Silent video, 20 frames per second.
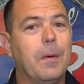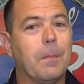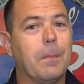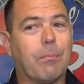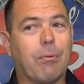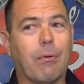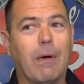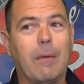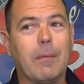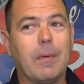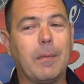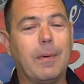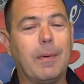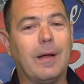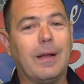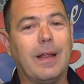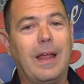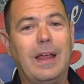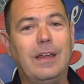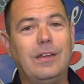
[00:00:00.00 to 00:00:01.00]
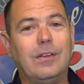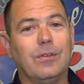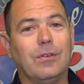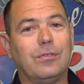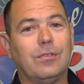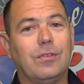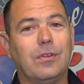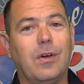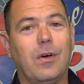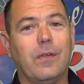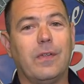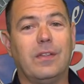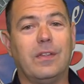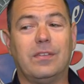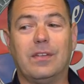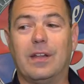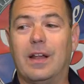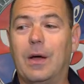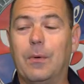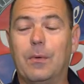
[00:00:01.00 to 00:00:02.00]
probably about 8 years ago that
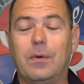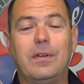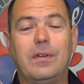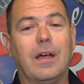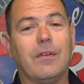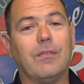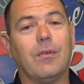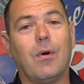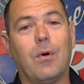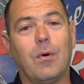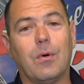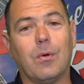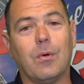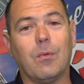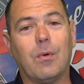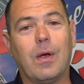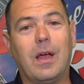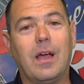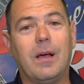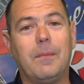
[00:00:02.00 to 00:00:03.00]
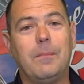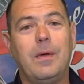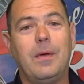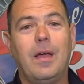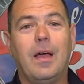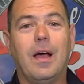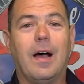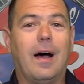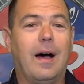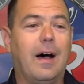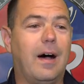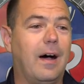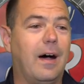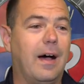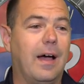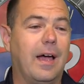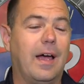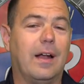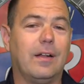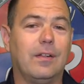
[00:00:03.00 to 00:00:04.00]
said I would never own a Ram.
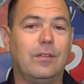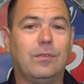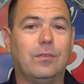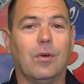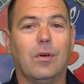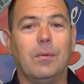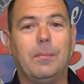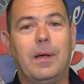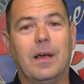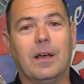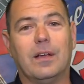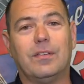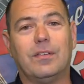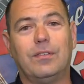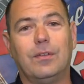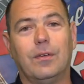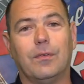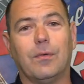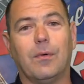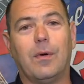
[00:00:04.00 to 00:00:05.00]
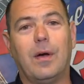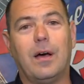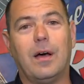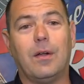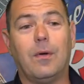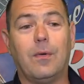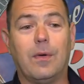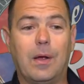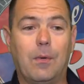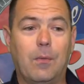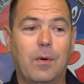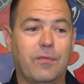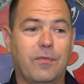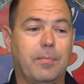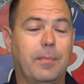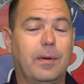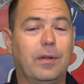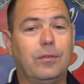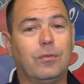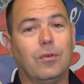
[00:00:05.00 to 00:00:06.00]
I had a Duramax Silverado, and I went
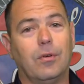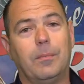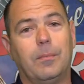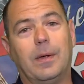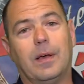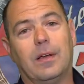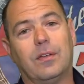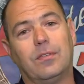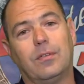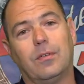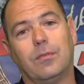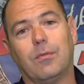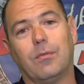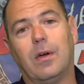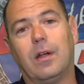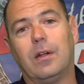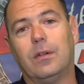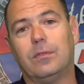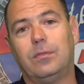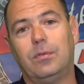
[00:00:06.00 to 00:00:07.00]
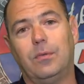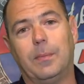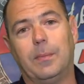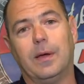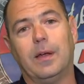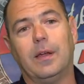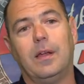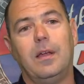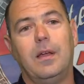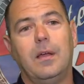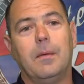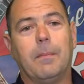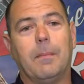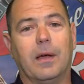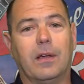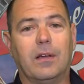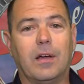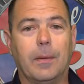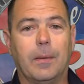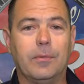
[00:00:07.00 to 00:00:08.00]
from my Duramax Silverado to
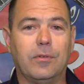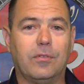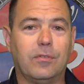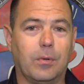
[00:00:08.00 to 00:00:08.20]
my Cummins